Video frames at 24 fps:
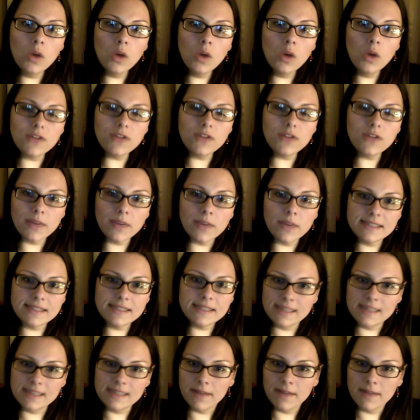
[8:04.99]
we'll have to wait and
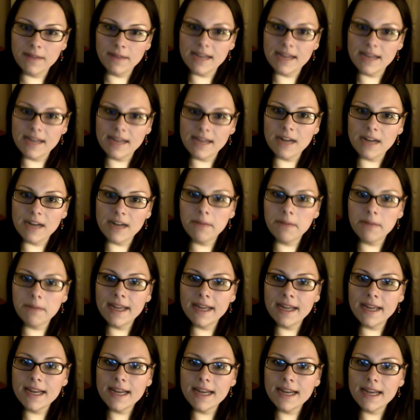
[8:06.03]
see about that.
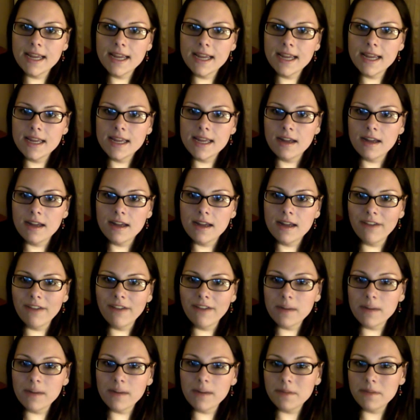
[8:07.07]
But
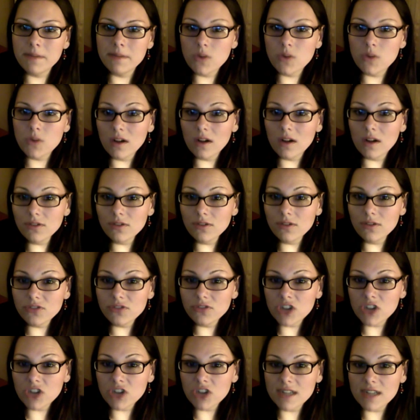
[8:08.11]
vitamin B12
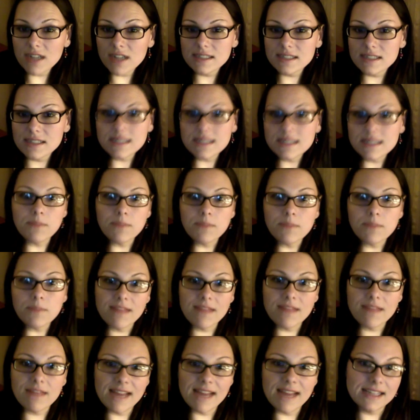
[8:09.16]
shots is
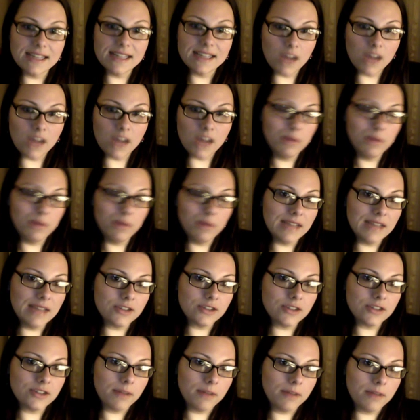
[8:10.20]
something that is common with
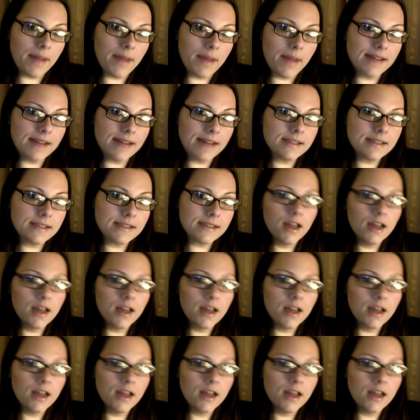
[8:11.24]
gastric bypass.